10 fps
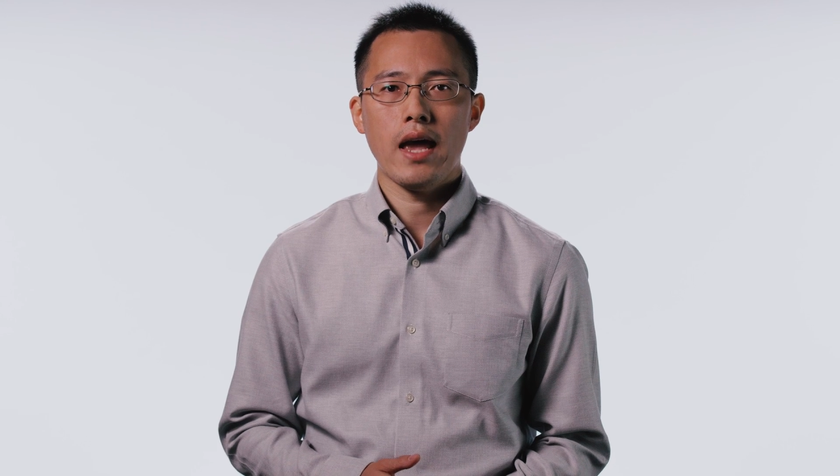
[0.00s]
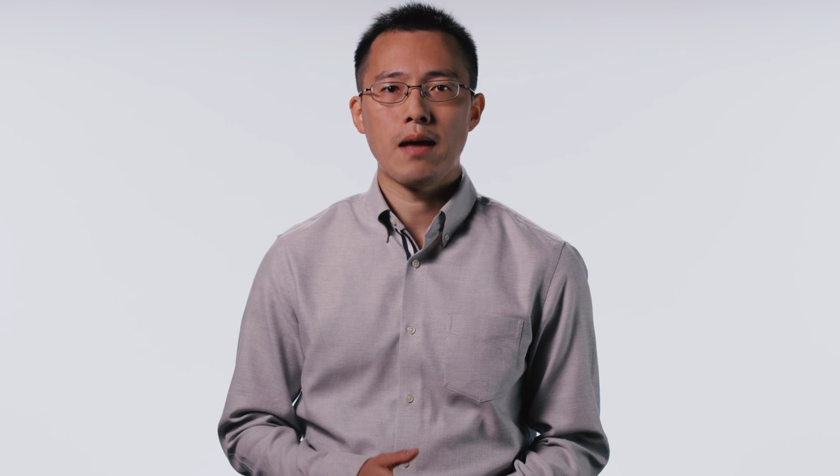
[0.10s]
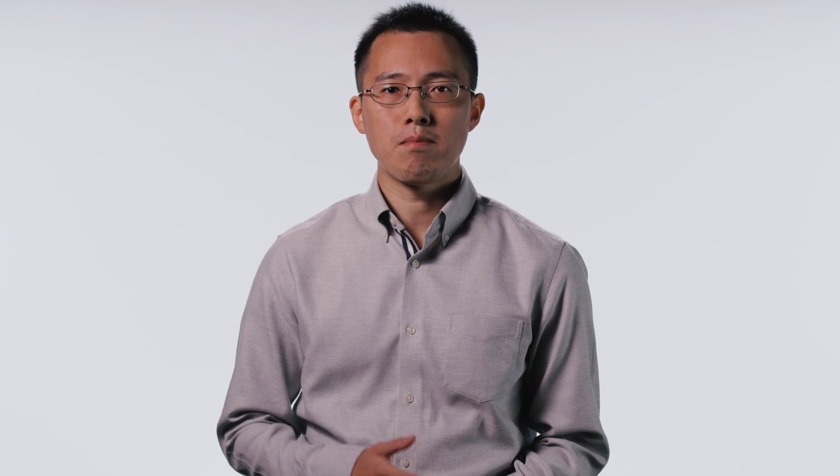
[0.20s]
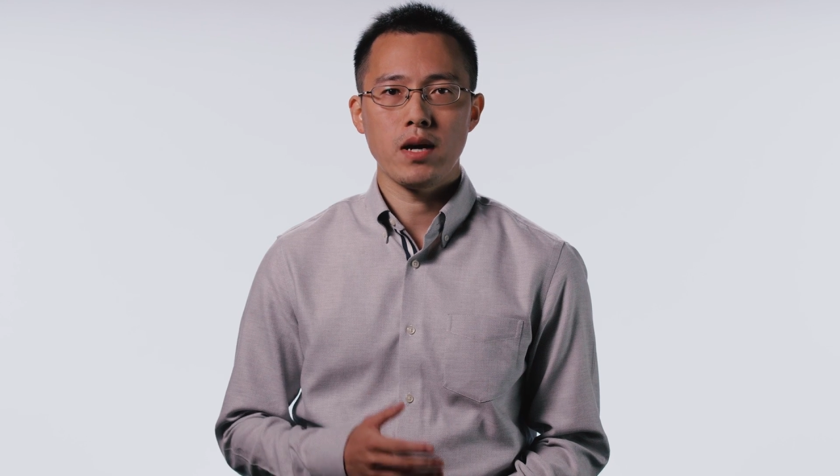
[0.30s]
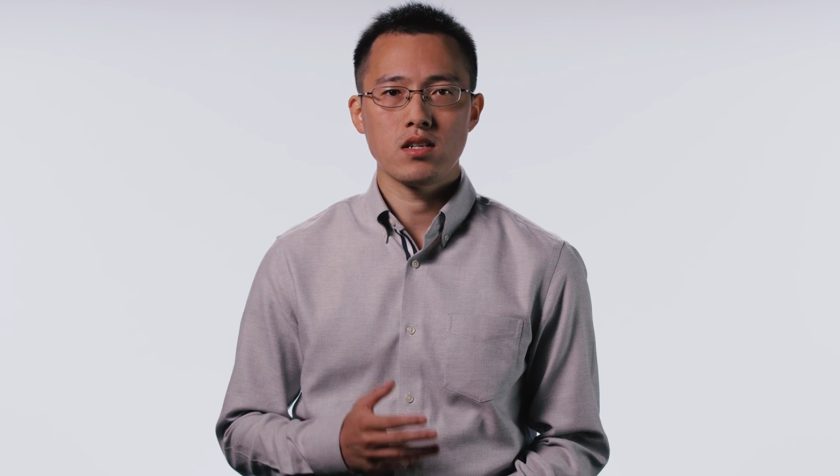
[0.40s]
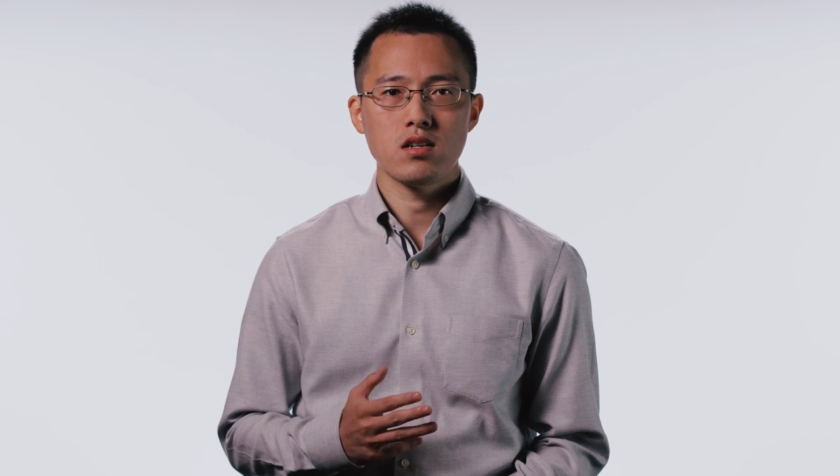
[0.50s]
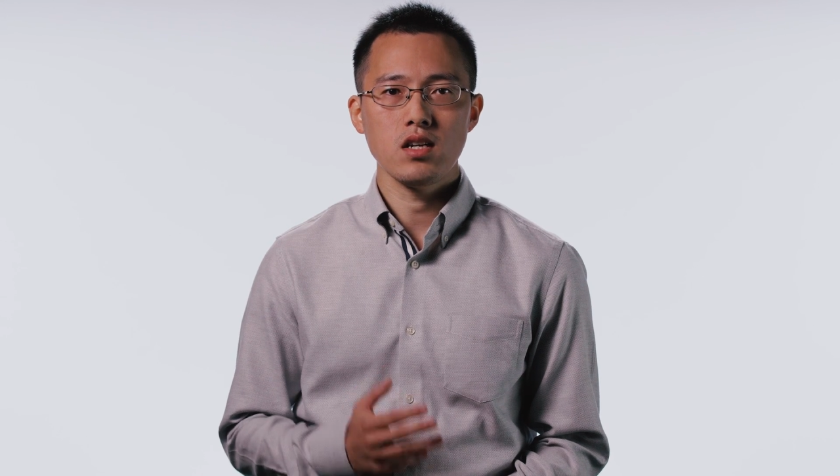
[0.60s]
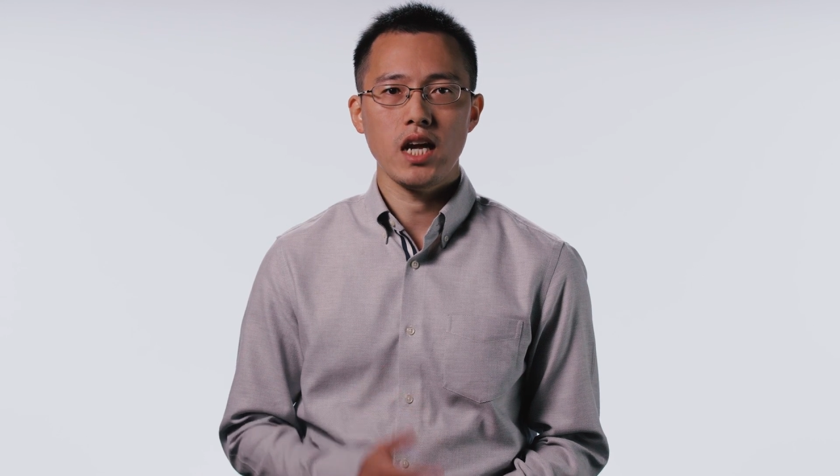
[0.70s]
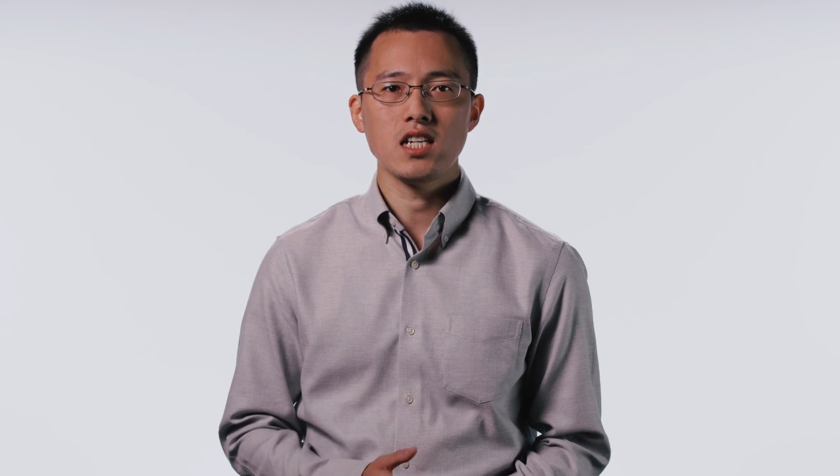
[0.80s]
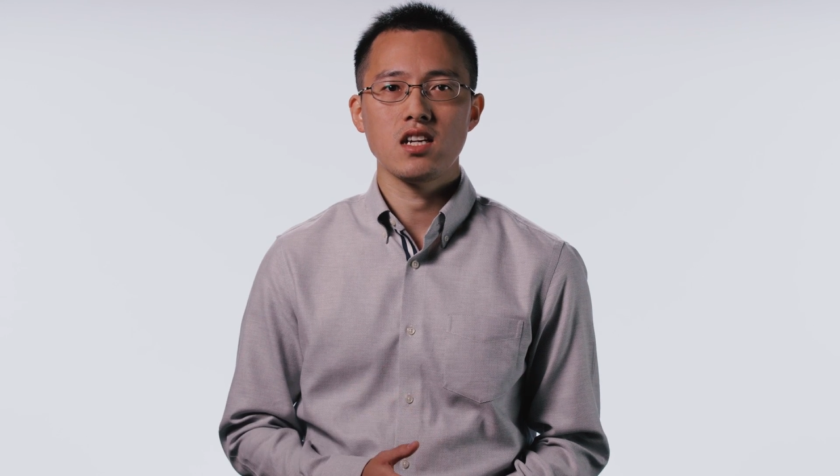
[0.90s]
and
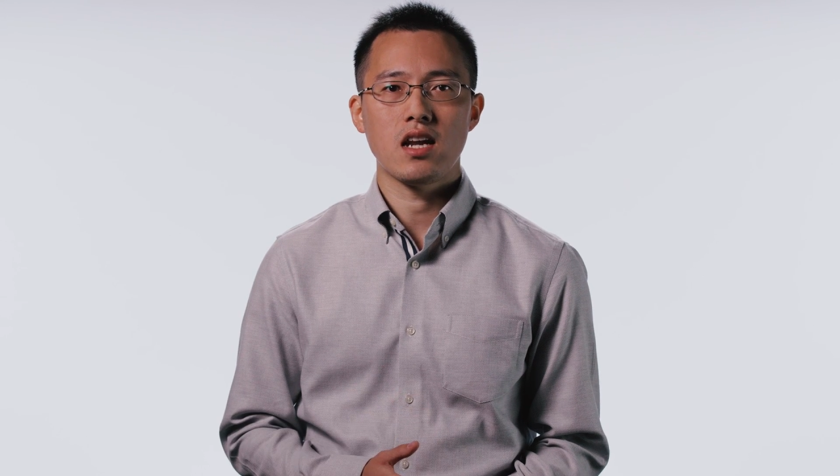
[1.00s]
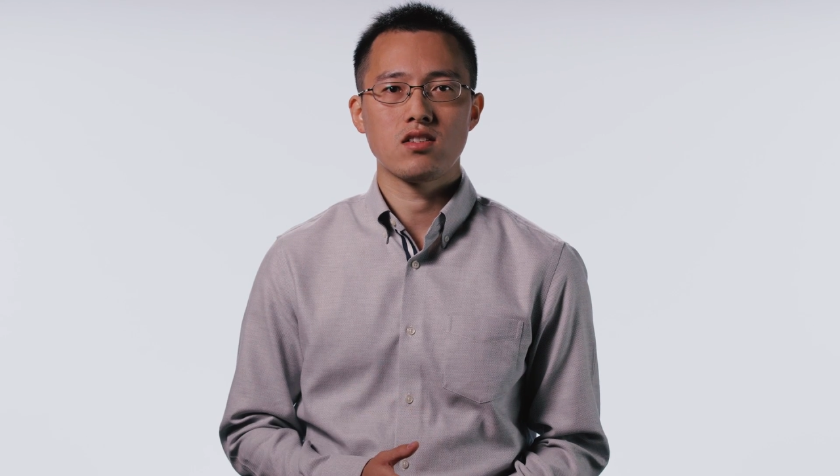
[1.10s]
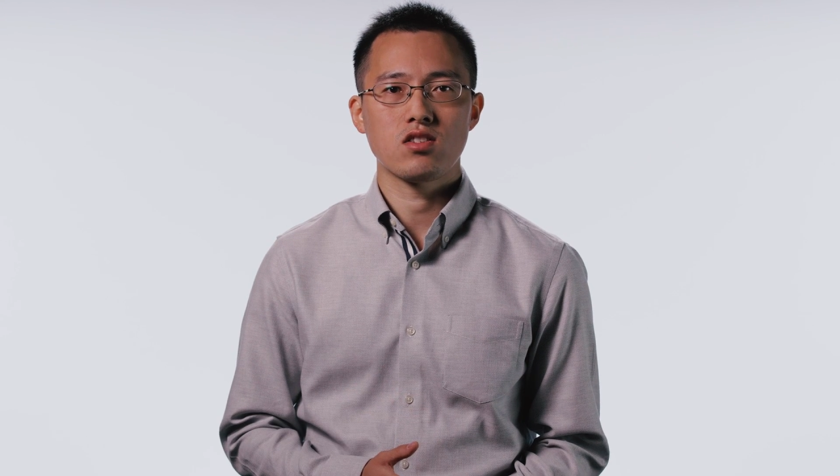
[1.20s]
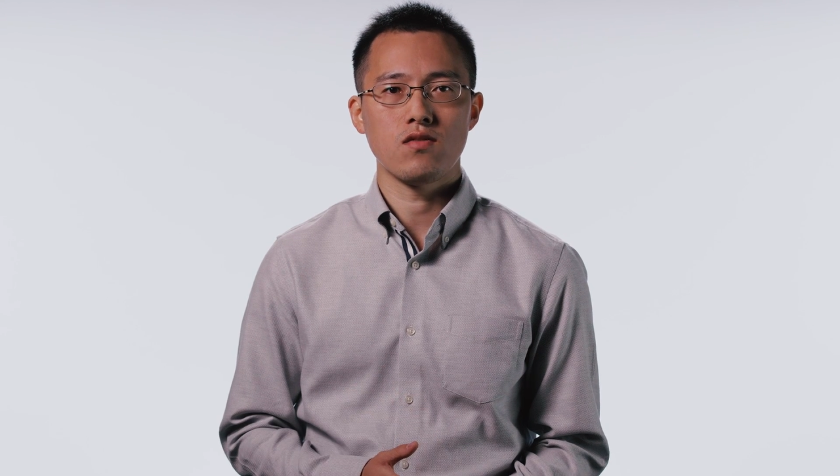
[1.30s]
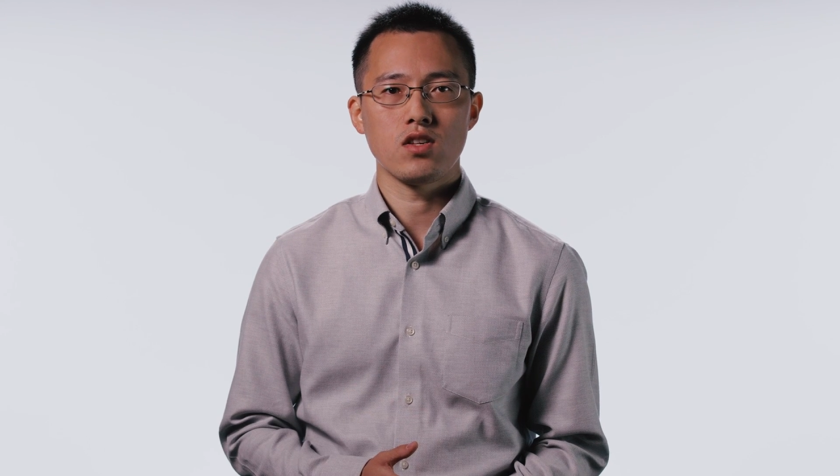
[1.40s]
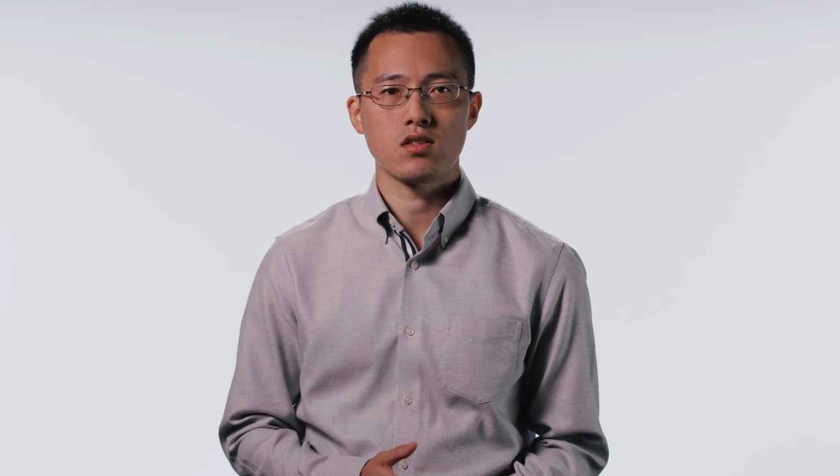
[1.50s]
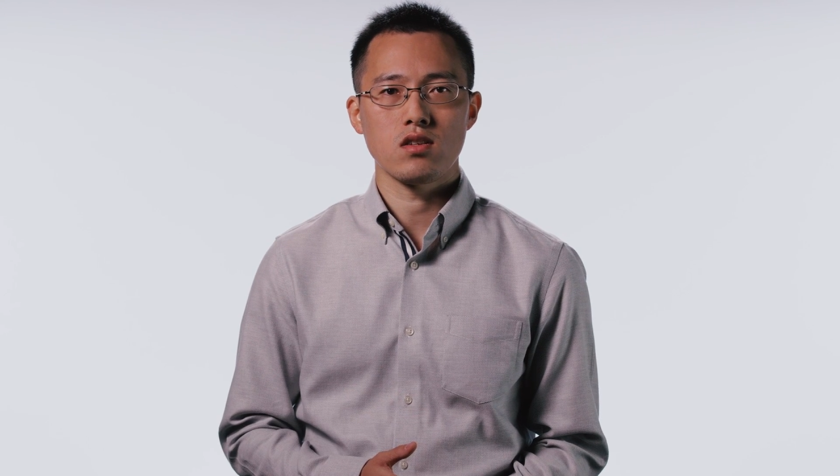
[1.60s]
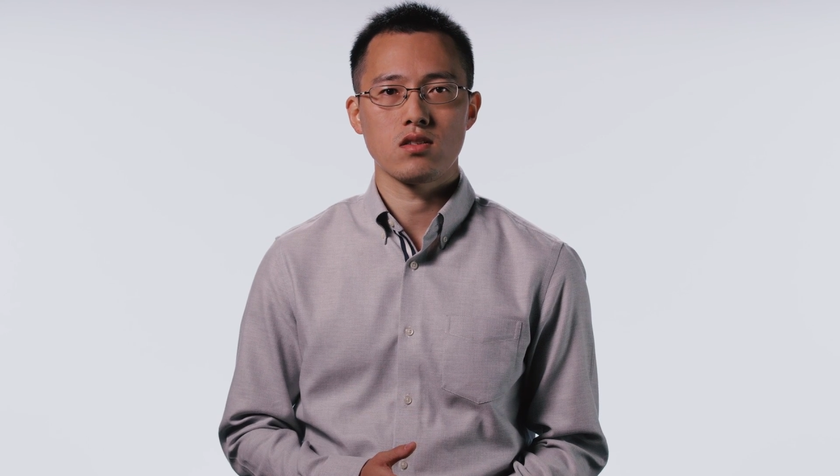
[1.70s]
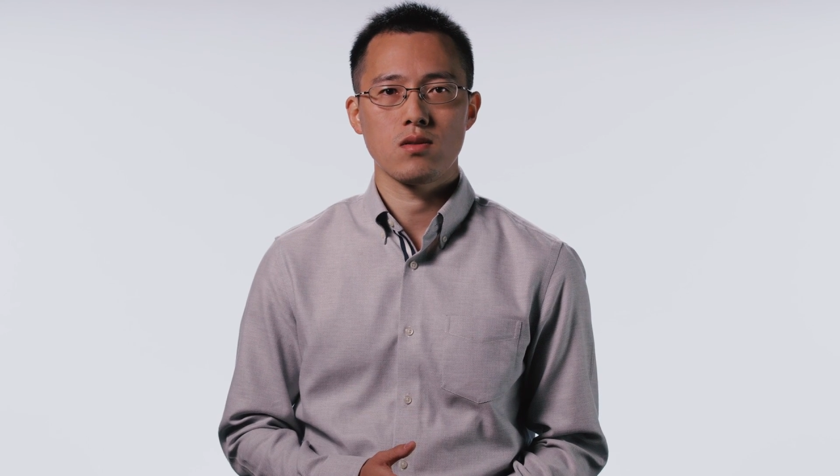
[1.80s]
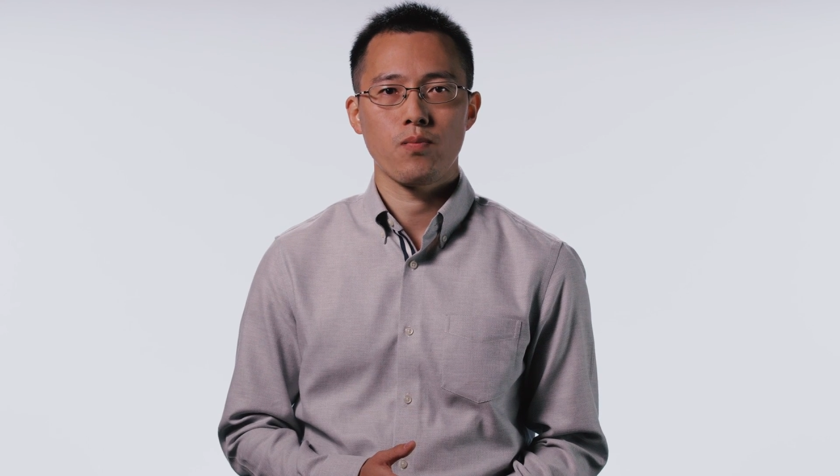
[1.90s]
better internet
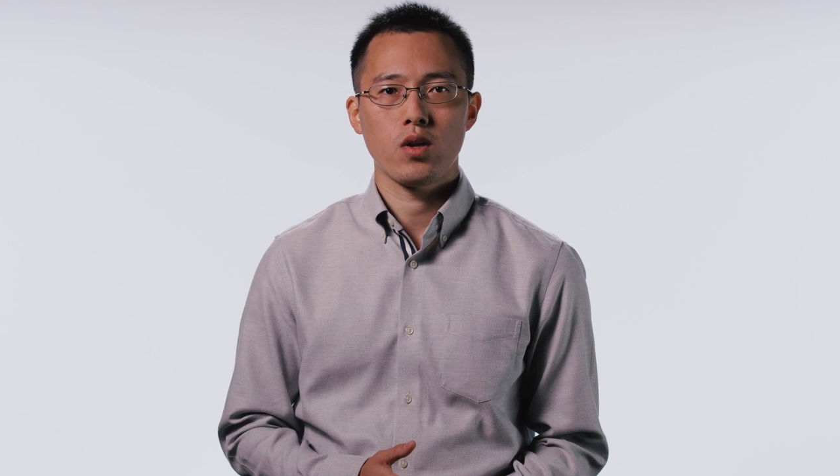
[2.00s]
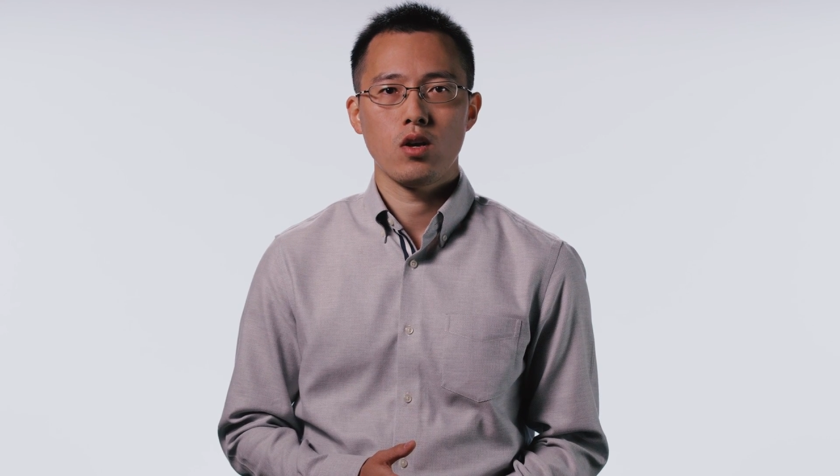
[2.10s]
services